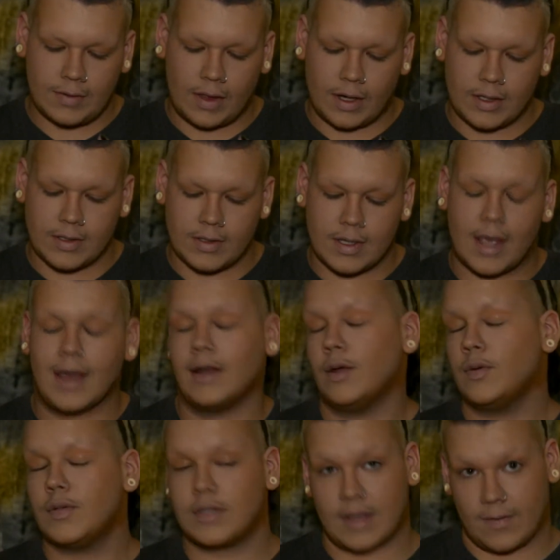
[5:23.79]
That is
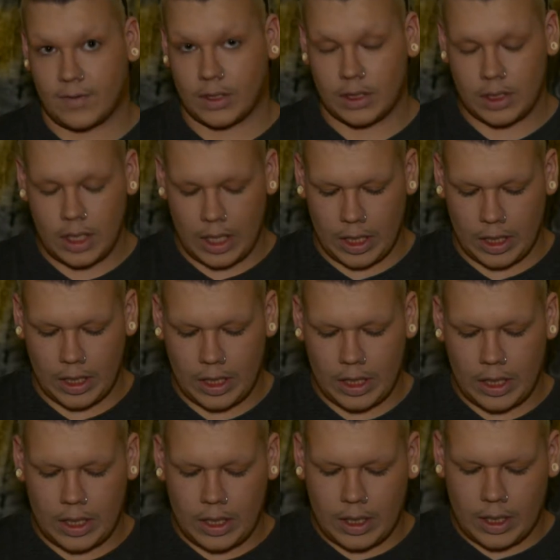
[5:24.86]
N07.
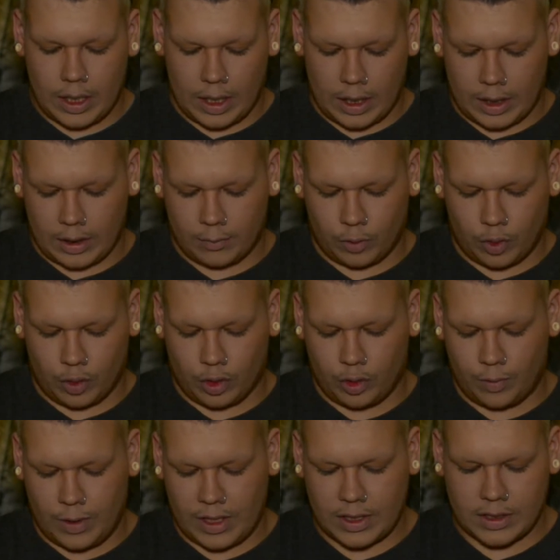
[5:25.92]
And I'm going
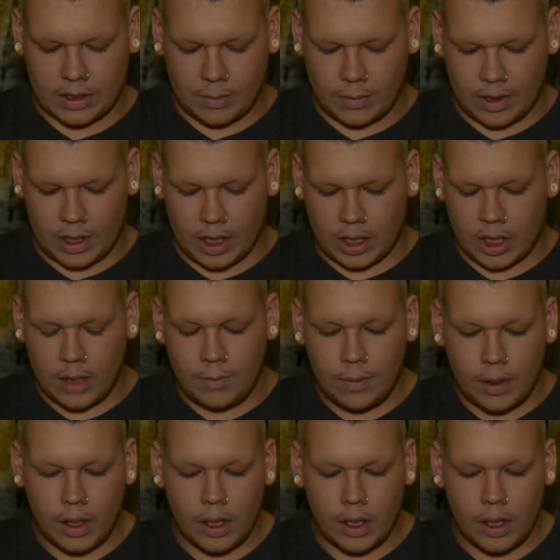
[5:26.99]
to pick some of that up.